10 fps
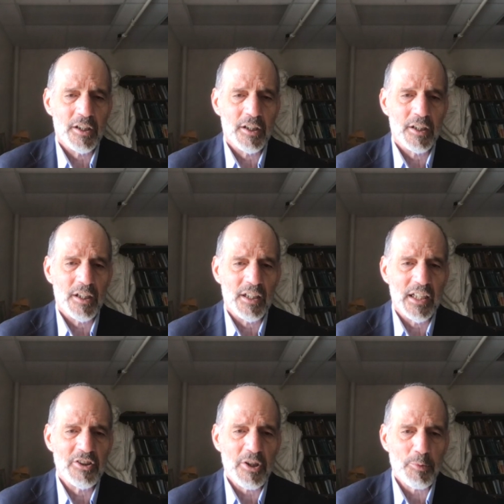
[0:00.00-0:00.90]
her
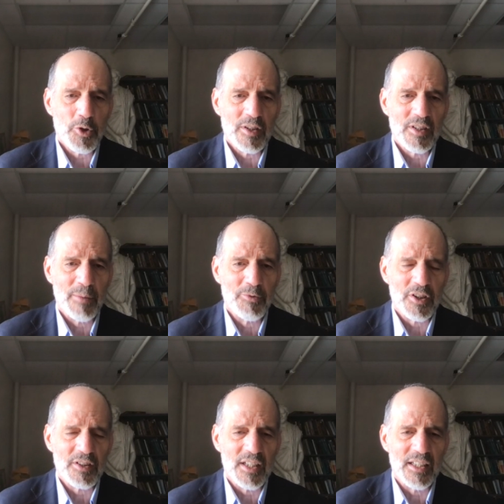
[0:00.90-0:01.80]
Egyptian
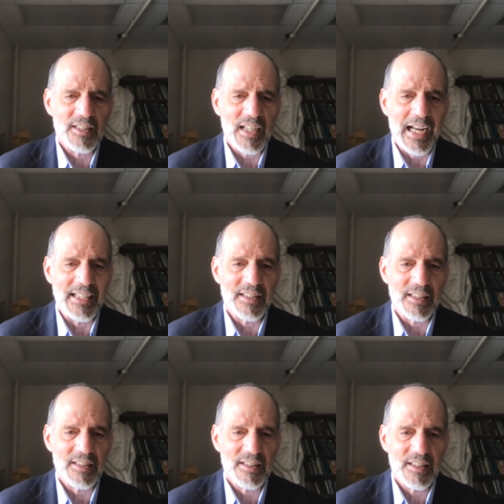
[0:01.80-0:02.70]
subjects, it's
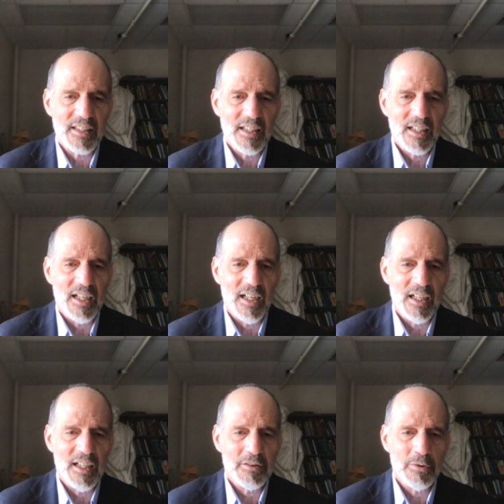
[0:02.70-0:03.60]
Isis,
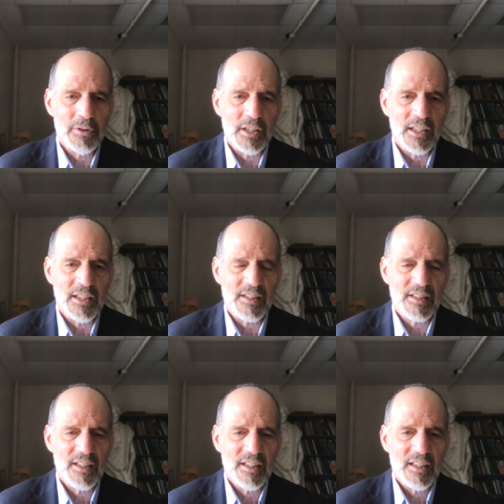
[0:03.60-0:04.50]
who
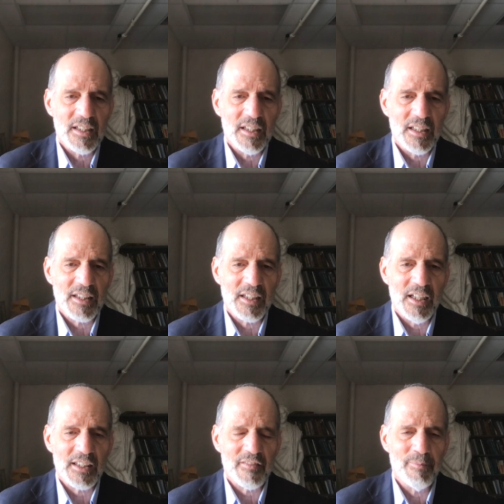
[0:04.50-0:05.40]
is the
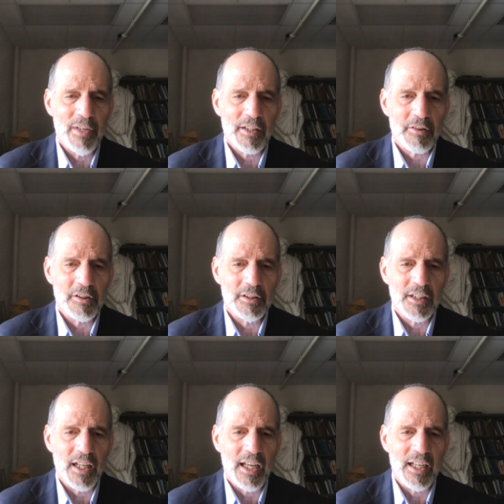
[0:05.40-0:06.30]
god of
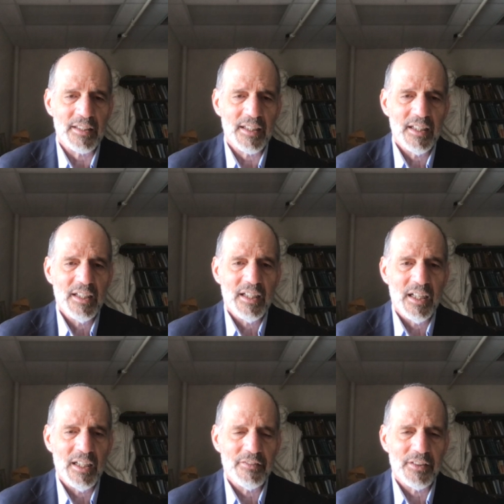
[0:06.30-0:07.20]
motherhood and
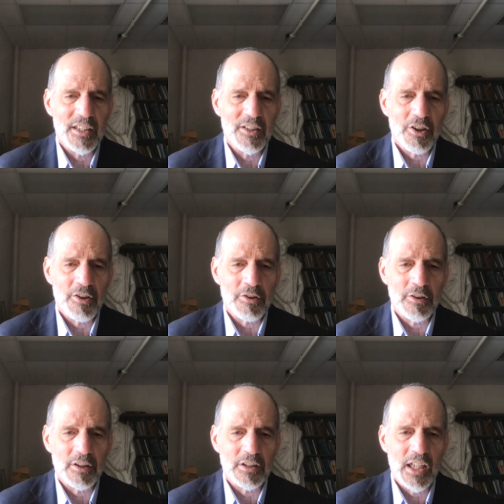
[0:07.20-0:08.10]
of
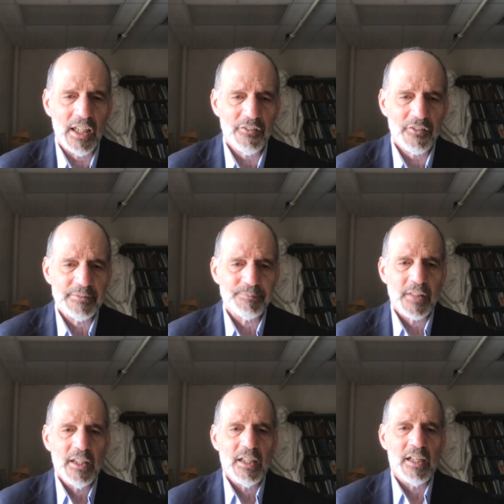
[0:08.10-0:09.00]
eternal life.
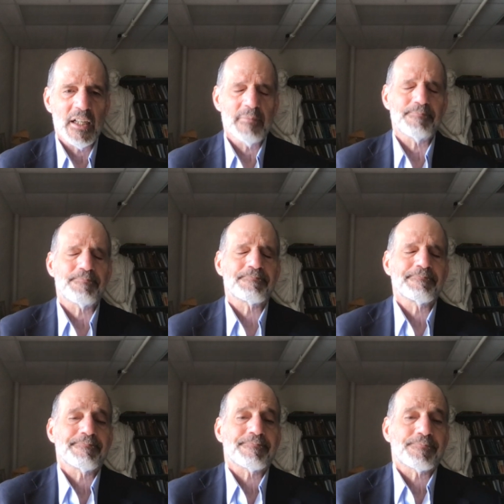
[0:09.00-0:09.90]

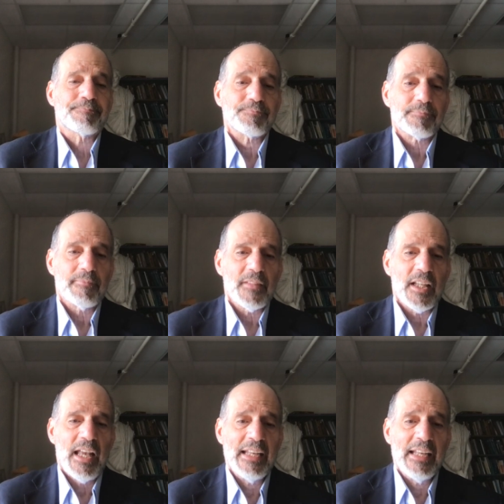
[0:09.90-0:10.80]

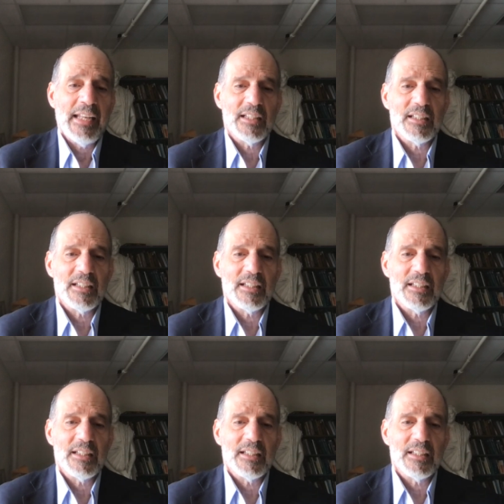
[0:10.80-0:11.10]
And